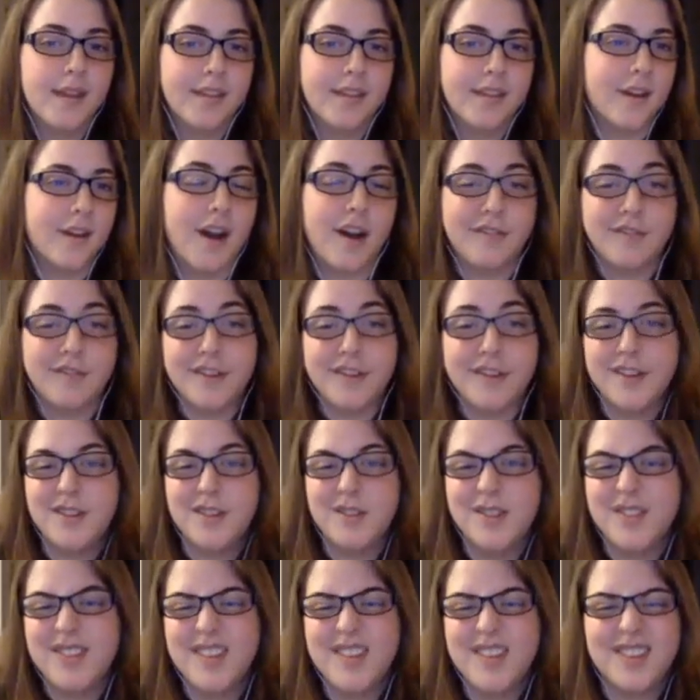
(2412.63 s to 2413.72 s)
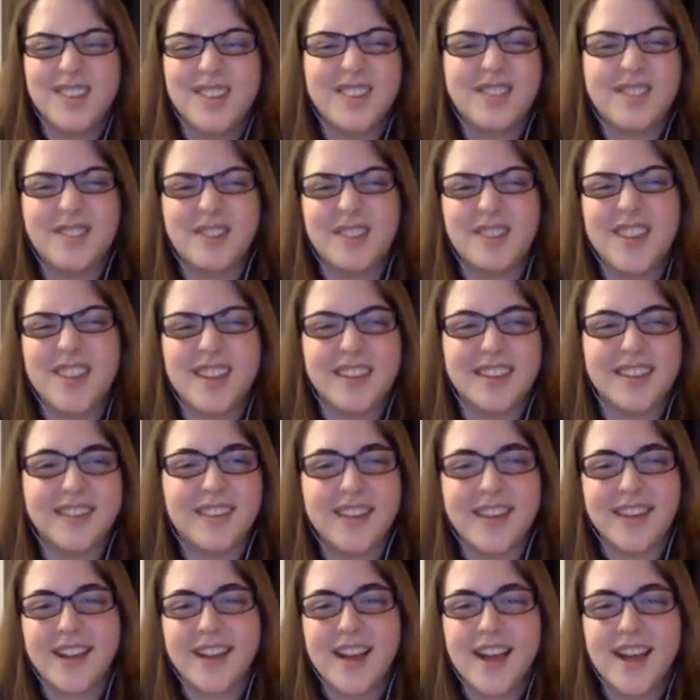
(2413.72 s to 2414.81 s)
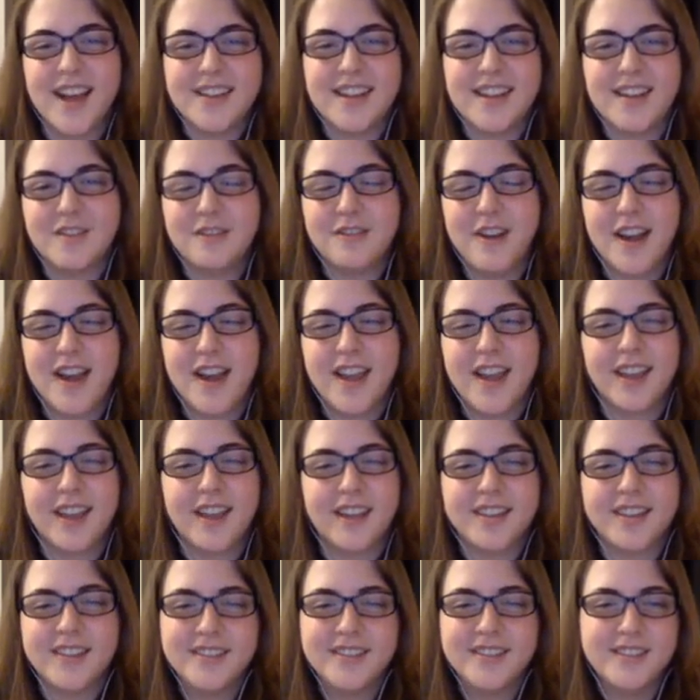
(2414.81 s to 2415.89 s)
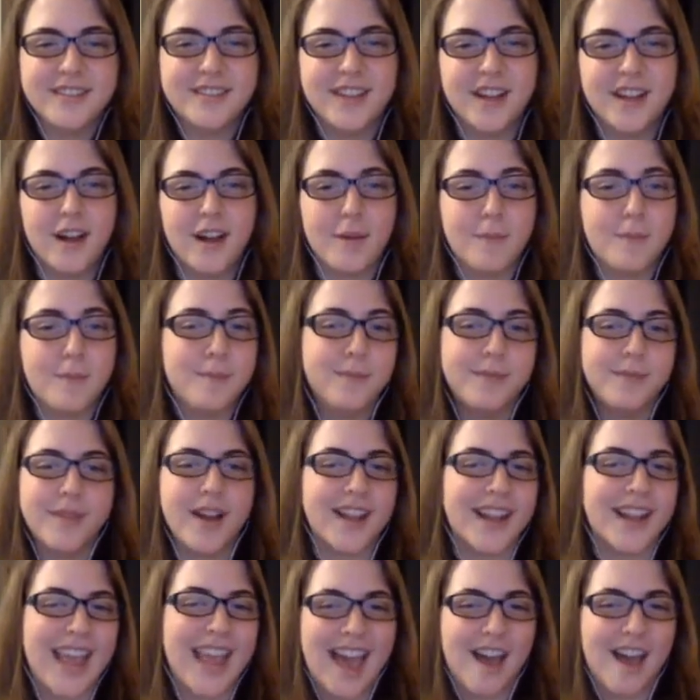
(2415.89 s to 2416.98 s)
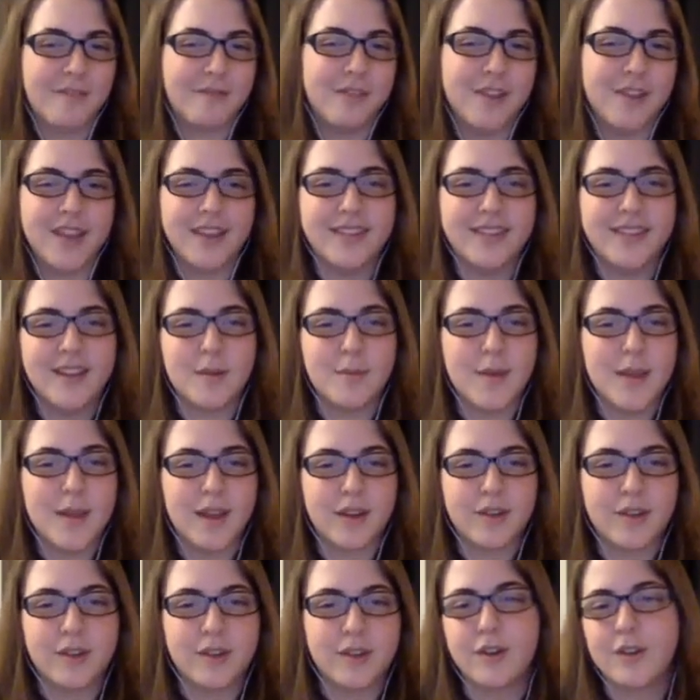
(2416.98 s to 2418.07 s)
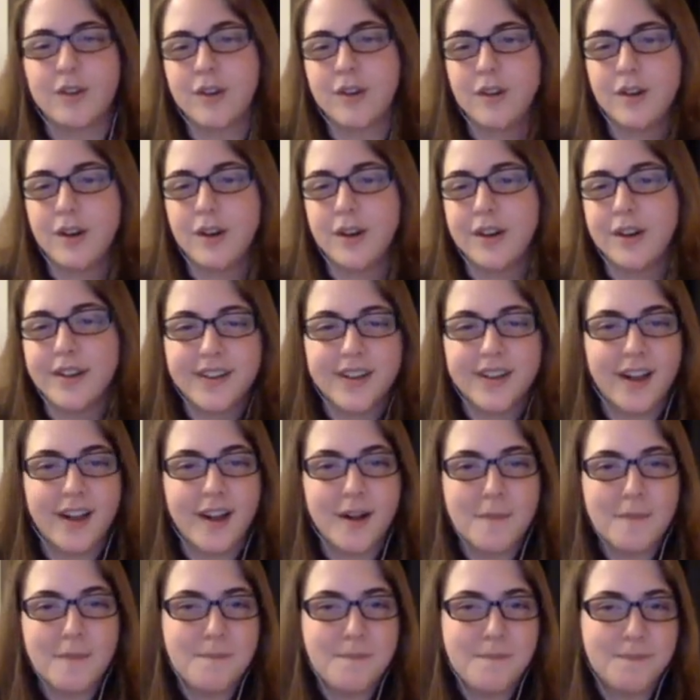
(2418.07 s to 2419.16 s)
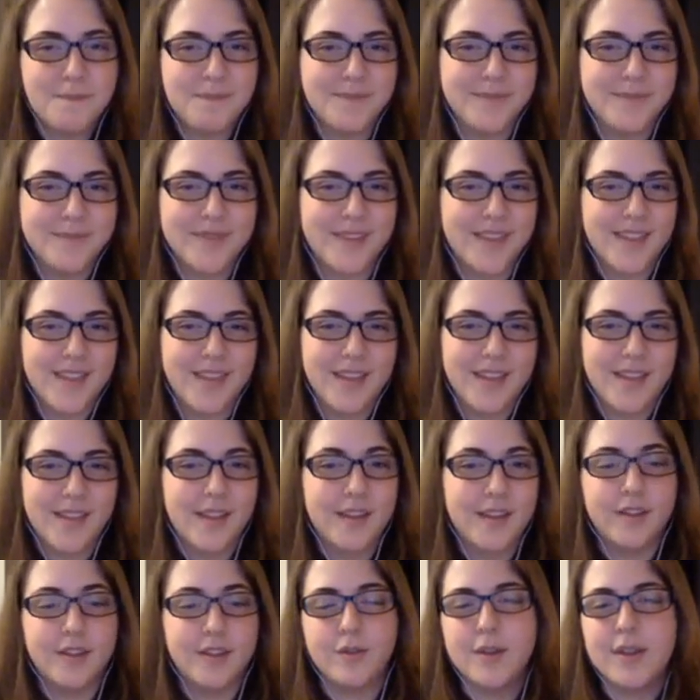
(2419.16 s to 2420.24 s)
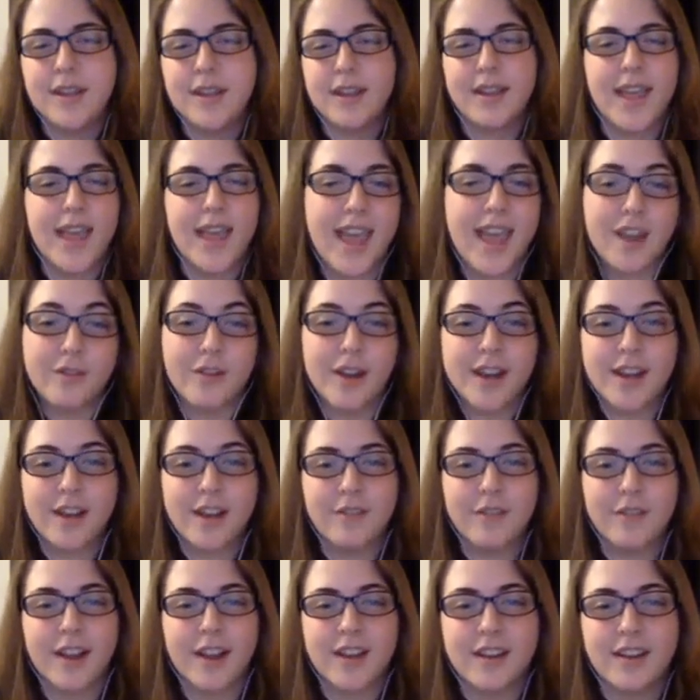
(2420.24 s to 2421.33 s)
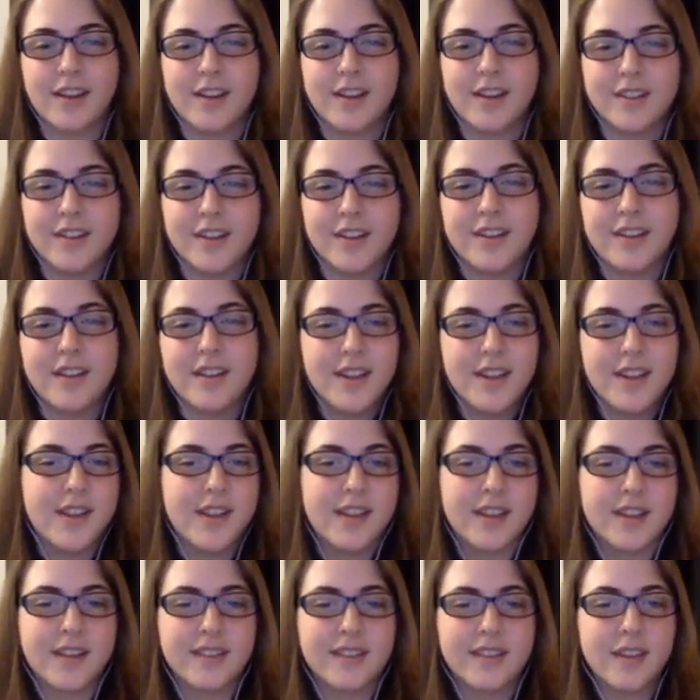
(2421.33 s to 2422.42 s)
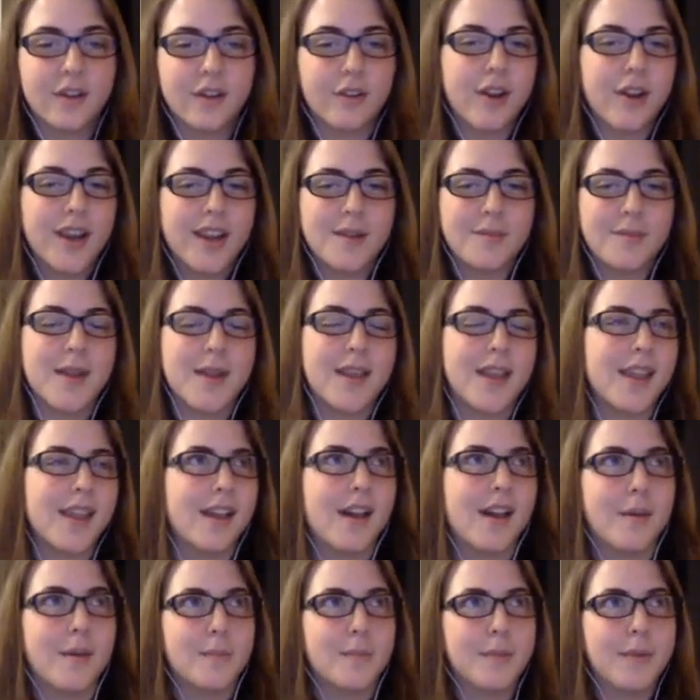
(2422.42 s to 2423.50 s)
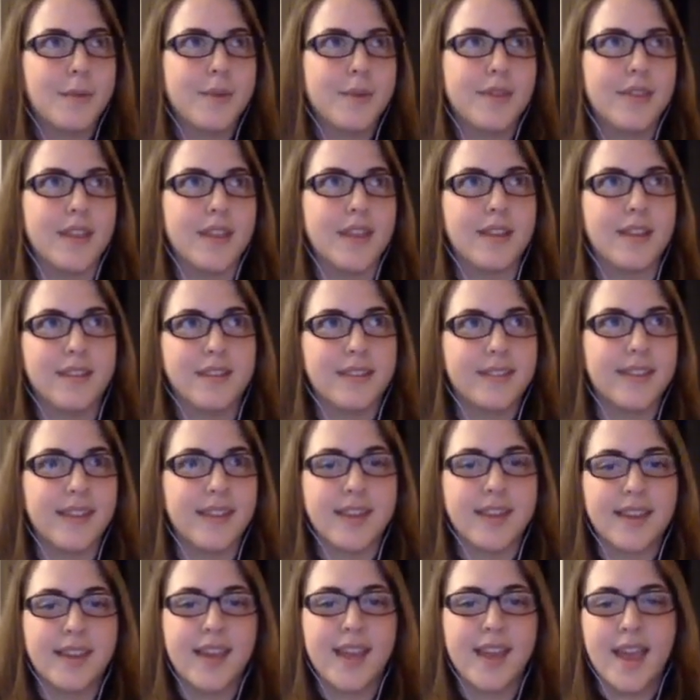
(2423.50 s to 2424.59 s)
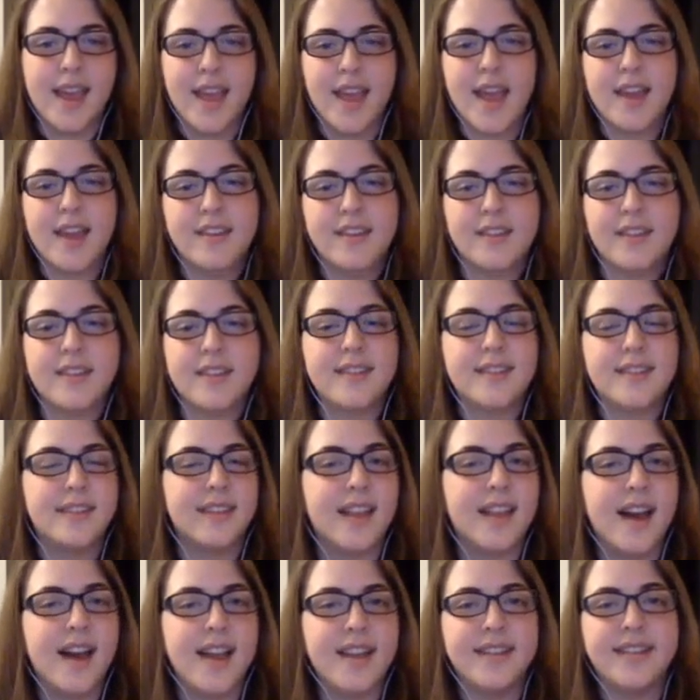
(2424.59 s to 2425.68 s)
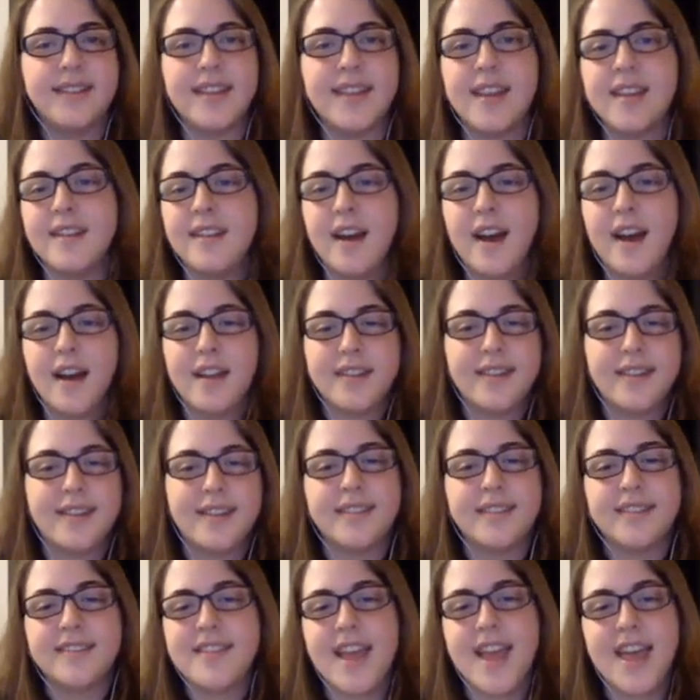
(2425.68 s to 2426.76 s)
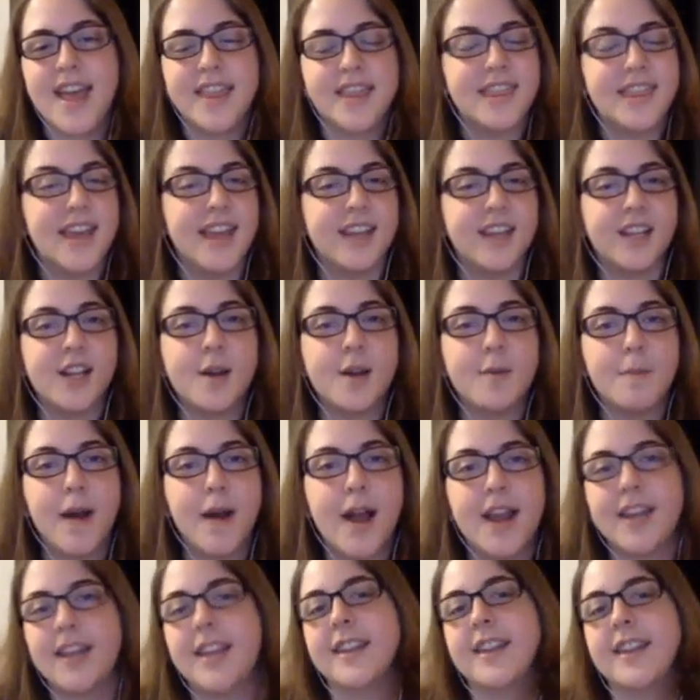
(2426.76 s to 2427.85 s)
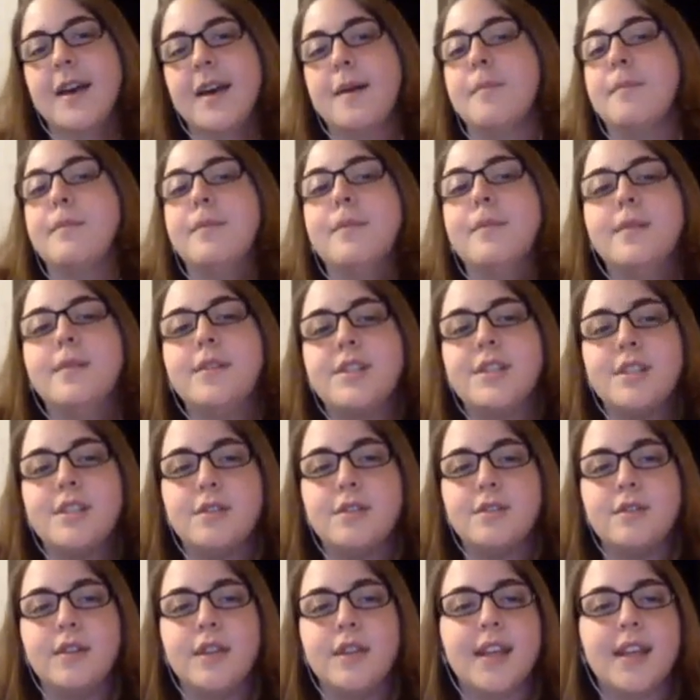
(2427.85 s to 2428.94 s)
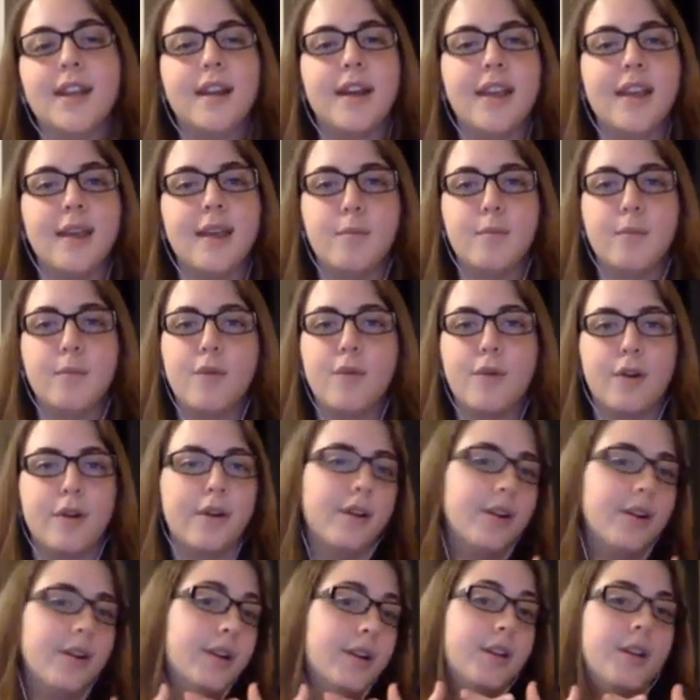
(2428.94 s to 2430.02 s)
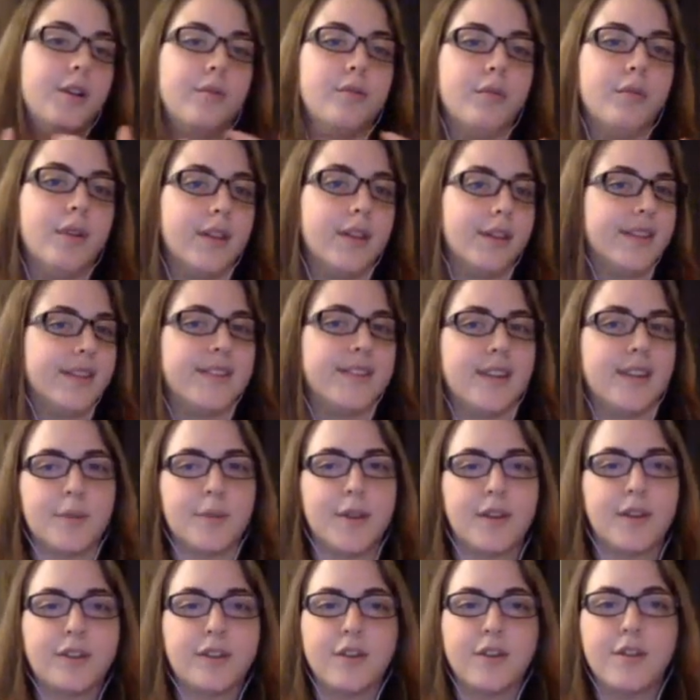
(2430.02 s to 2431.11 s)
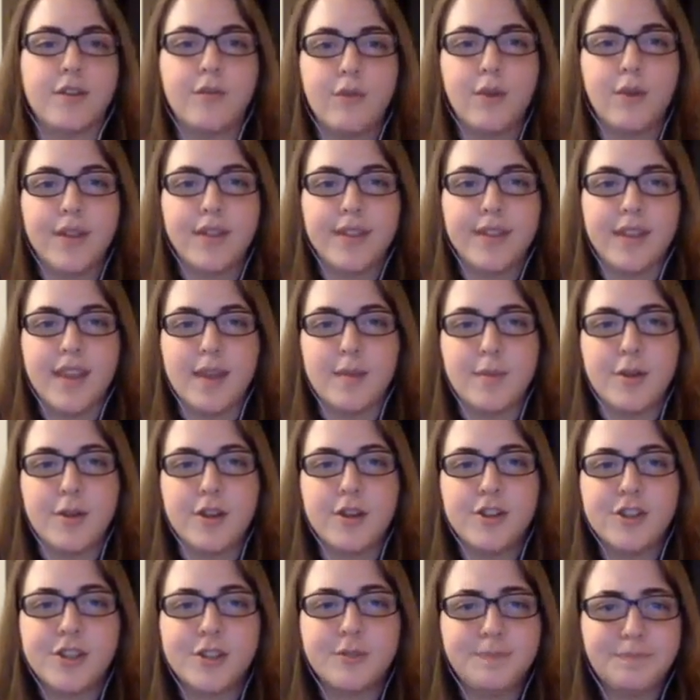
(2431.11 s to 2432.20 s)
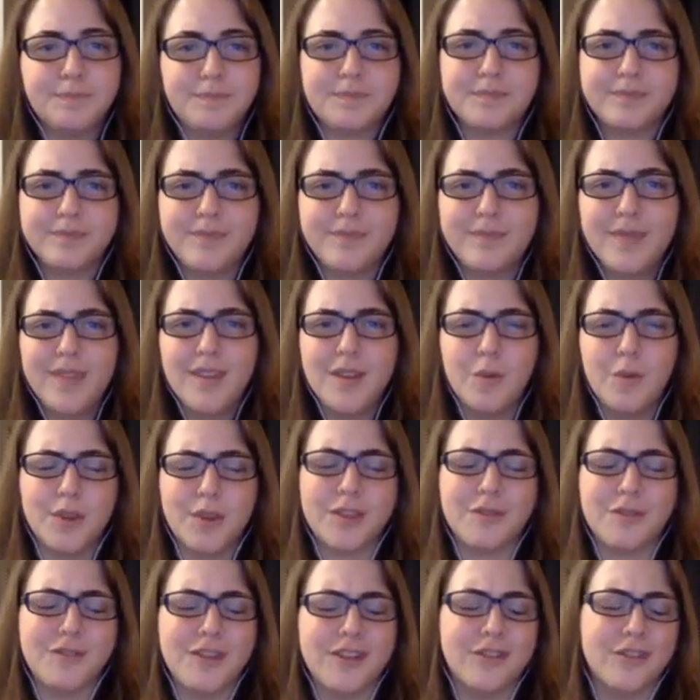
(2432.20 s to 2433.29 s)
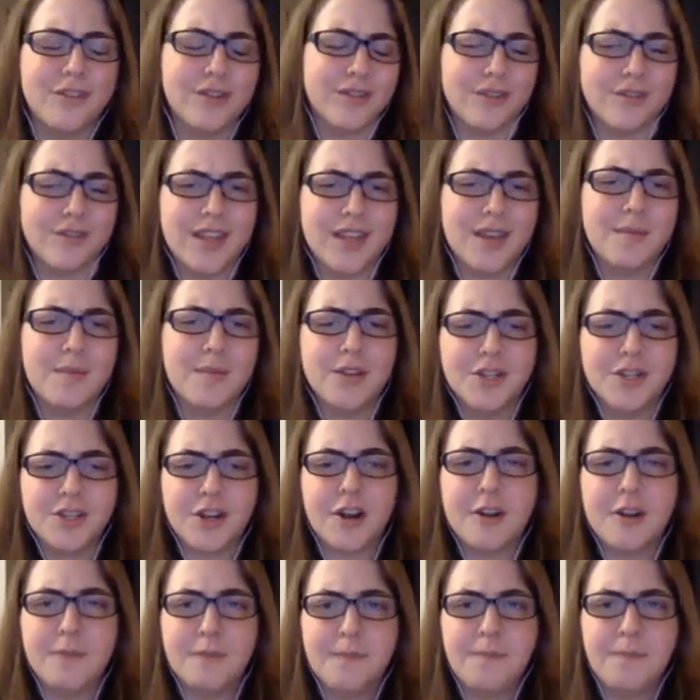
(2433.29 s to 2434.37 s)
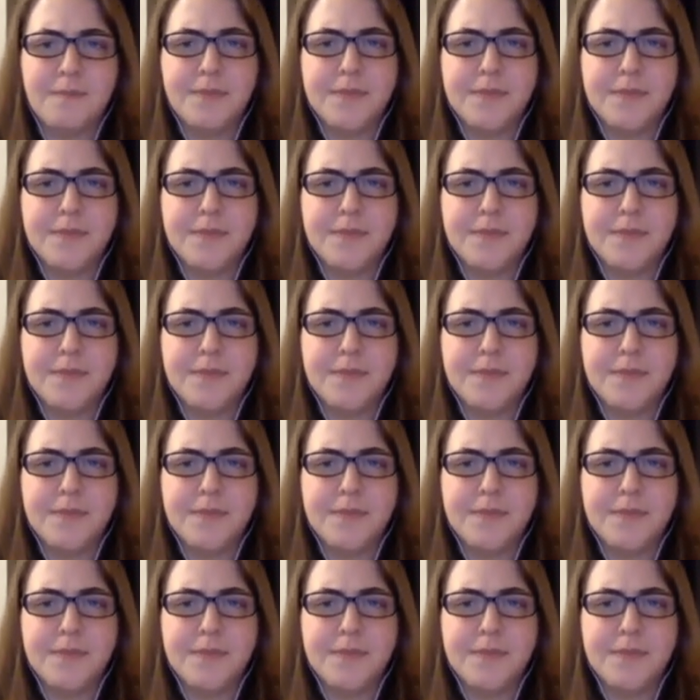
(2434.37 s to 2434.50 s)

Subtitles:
they're often used for things like identifying a cat face in a picture or doing handwriting recognition, because they're great at picking up things like edges, lines, and dots, and then combining them to get a more realistic picture of what the features of the image are.